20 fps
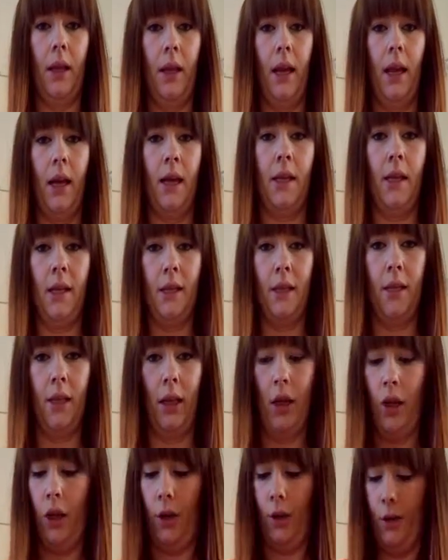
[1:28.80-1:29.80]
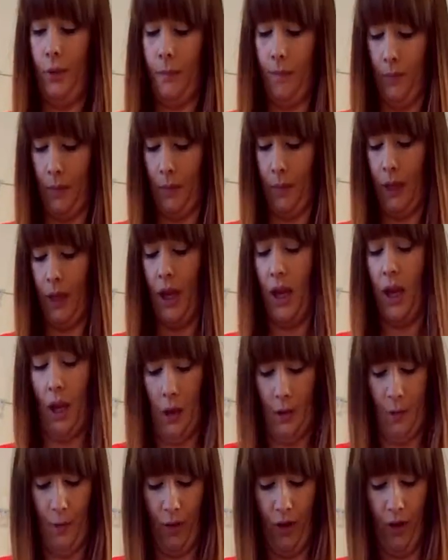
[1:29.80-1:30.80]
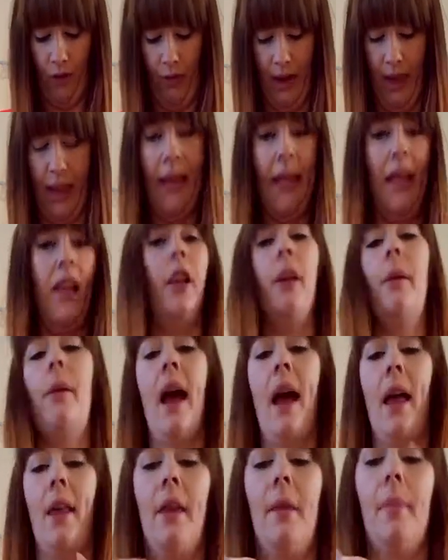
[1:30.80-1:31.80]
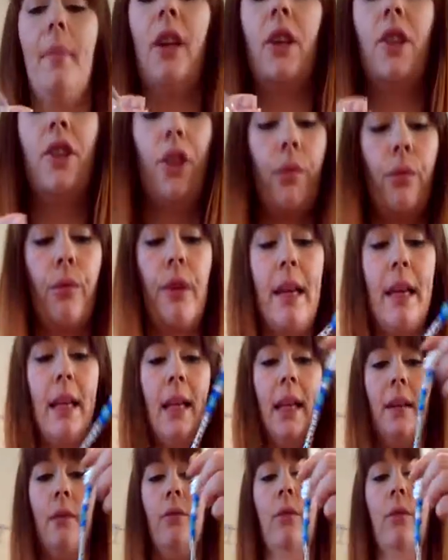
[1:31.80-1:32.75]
and it's secure. But they're really cute, I think, because they're really,